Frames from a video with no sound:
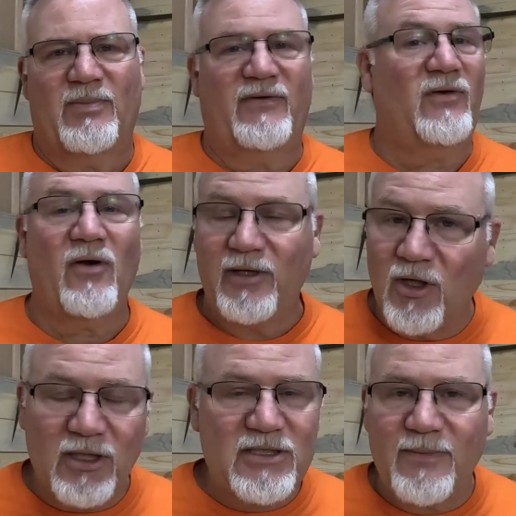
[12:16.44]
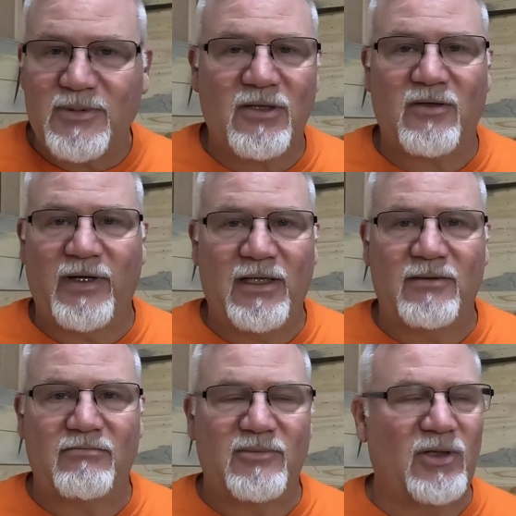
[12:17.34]
But if you're already hooked up to the
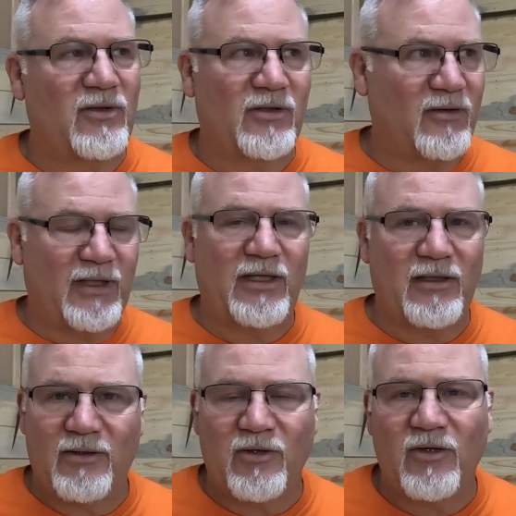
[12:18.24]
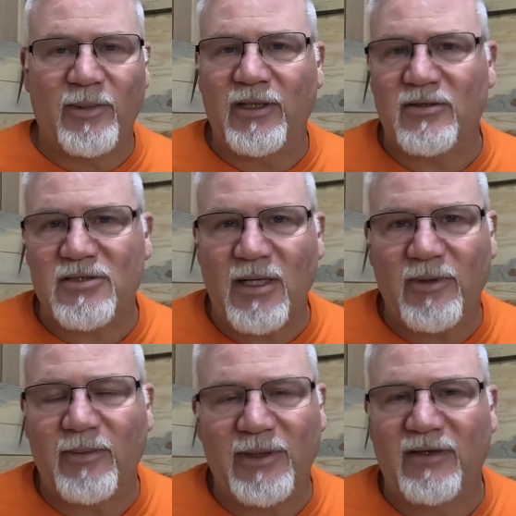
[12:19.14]
grid, you're in an urban or
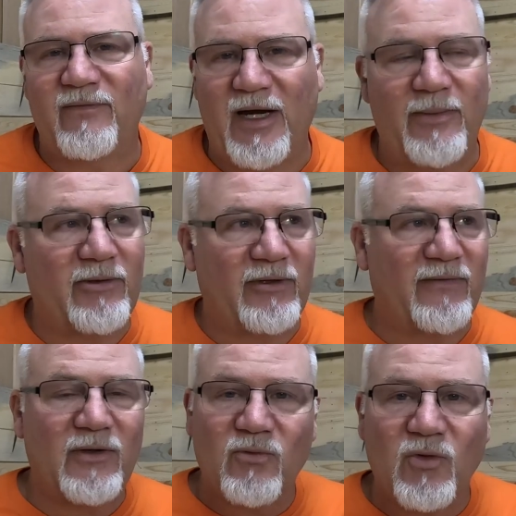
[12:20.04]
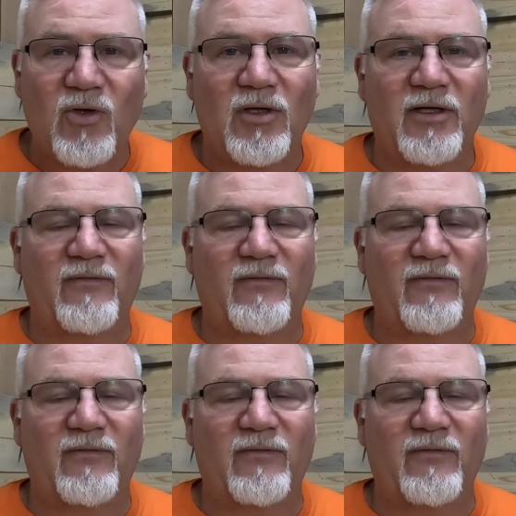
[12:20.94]
suburban environment or even a rural